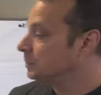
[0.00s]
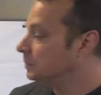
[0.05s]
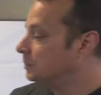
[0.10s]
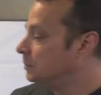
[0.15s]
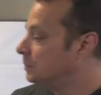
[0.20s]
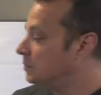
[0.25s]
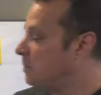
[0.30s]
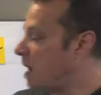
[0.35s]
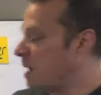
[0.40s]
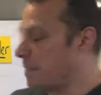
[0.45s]

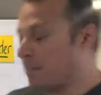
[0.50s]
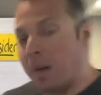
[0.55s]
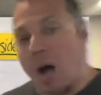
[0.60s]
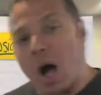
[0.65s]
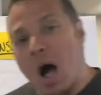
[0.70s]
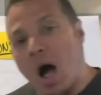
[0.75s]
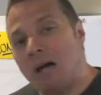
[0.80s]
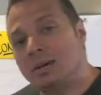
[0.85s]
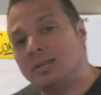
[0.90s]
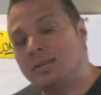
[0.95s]
my
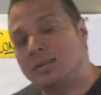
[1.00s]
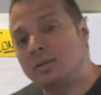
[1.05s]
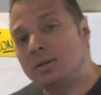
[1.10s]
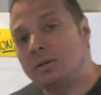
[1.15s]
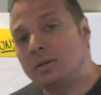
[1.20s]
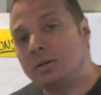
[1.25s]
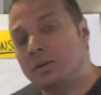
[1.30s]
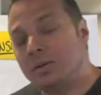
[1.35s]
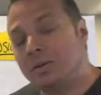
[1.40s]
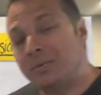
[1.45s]
boss,
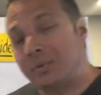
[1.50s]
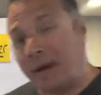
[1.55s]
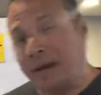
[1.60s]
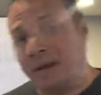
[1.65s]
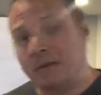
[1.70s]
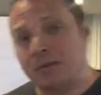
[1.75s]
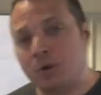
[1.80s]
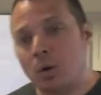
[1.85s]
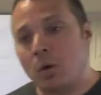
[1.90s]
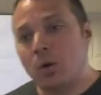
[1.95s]

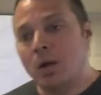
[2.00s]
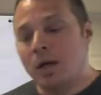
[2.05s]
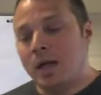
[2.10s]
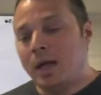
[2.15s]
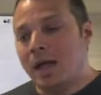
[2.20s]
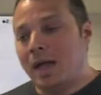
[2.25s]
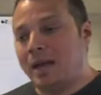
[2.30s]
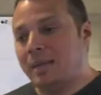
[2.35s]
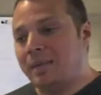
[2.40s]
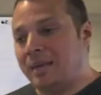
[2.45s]
right? So,
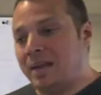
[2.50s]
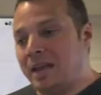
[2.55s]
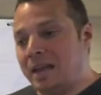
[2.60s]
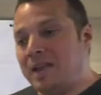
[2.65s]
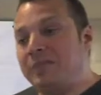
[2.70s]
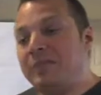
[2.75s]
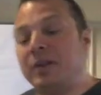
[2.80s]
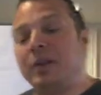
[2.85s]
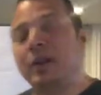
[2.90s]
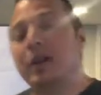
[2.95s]
and I mean,
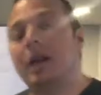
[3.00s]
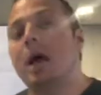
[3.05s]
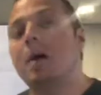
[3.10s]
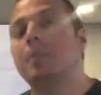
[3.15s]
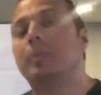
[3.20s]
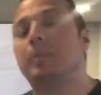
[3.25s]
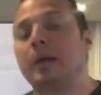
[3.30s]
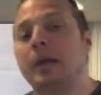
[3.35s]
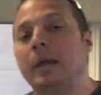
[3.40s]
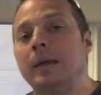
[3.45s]
even in a
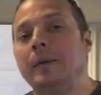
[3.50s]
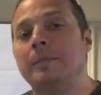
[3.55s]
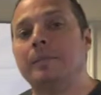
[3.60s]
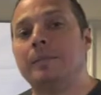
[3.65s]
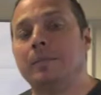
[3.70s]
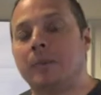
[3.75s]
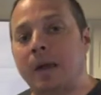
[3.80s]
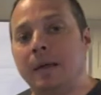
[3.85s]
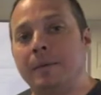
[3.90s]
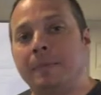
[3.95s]
company,
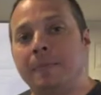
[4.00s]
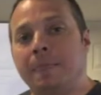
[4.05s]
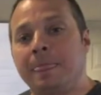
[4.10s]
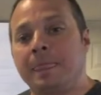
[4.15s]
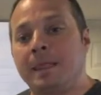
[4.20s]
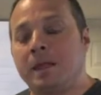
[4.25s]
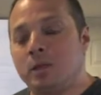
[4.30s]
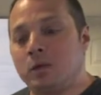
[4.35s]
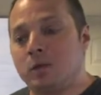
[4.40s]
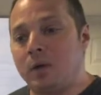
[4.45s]
right?
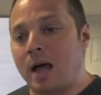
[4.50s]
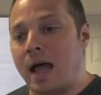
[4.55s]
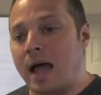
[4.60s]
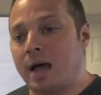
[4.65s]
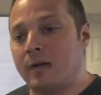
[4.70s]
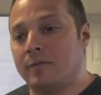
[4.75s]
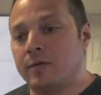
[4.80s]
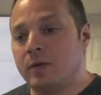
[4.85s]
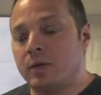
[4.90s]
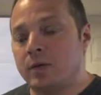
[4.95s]
You
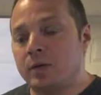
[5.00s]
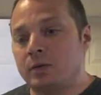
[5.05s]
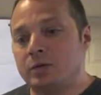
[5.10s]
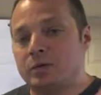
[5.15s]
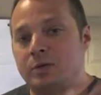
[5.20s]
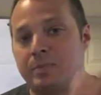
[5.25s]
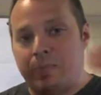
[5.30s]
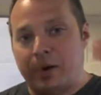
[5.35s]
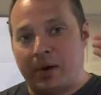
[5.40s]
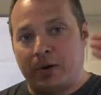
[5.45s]
have
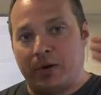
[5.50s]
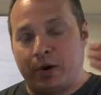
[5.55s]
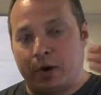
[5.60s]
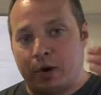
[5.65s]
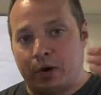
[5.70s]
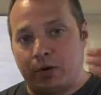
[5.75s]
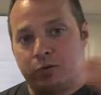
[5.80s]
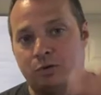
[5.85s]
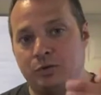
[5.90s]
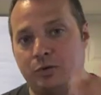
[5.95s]

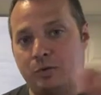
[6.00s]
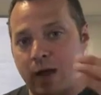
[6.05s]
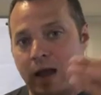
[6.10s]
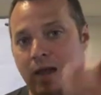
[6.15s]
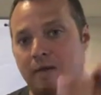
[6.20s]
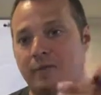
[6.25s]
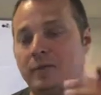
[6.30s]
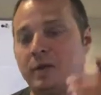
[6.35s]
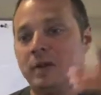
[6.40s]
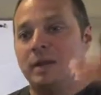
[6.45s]
superiors, you
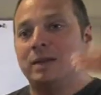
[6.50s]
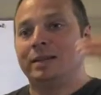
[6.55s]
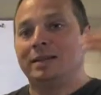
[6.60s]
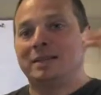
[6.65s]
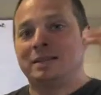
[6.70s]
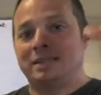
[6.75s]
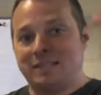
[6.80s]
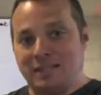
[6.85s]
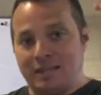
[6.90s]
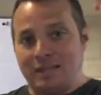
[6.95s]
have
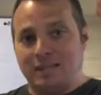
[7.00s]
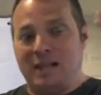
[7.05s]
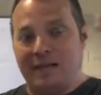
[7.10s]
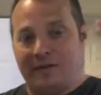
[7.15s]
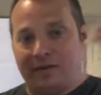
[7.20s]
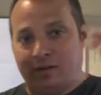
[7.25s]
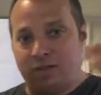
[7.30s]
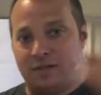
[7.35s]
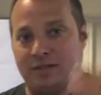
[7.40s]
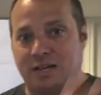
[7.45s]

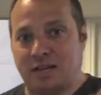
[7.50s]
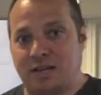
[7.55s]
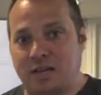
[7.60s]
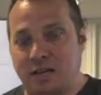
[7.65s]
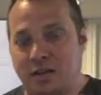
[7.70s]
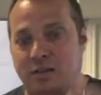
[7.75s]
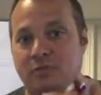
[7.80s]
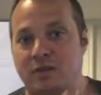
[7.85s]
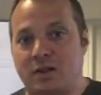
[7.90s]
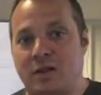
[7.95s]
C-level
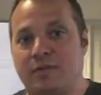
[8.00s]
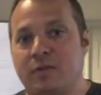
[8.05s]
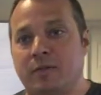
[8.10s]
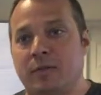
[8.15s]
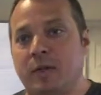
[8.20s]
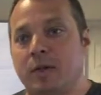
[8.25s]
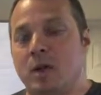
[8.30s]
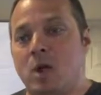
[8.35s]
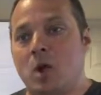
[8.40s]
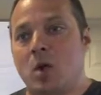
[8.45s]
executives, you have
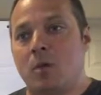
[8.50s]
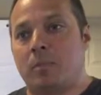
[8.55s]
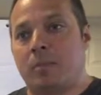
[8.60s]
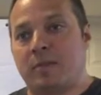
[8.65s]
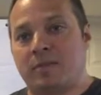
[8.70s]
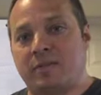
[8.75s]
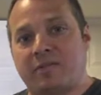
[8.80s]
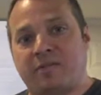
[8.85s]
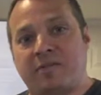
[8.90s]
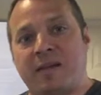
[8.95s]
everything. But
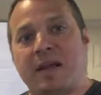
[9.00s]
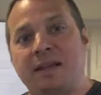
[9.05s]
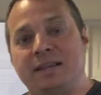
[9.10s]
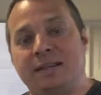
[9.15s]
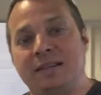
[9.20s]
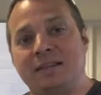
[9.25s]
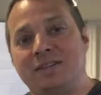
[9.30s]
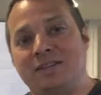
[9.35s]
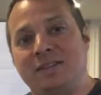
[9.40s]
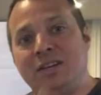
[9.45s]
the fact
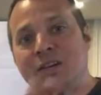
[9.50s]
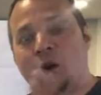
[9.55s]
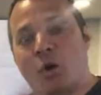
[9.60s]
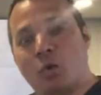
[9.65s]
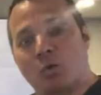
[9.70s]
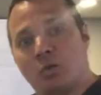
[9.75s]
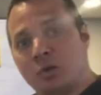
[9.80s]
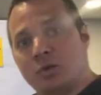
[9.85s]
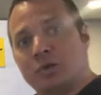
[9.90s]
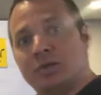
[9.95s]
is, the
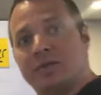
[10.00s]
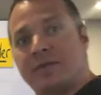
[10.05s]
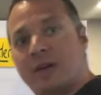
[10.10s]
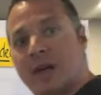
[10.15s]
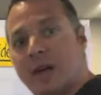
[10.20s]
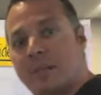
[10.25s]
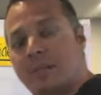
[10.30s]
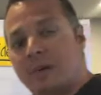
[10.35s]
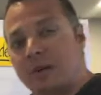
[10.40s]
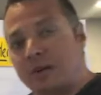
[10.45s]
owners of
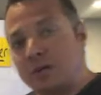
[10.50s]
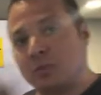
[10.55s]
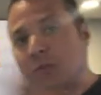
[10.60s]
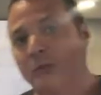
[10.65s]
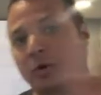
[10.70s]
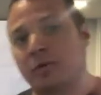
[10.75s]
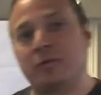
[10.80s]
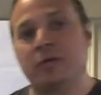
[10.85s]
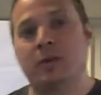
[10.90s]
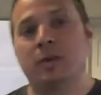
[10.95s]
companies
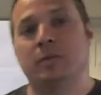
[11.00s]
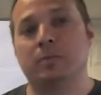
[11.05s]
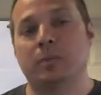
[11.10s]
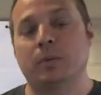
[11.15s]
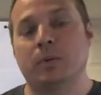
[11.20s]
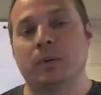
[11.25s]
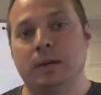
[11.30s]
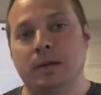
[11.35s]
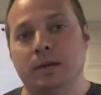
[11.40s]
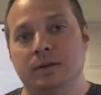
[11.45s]
work for the
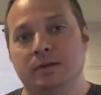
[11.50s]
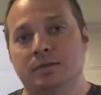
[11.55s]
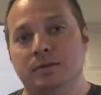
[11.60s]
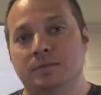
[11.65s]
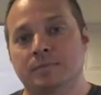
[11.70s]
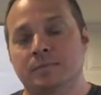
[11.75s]
employees,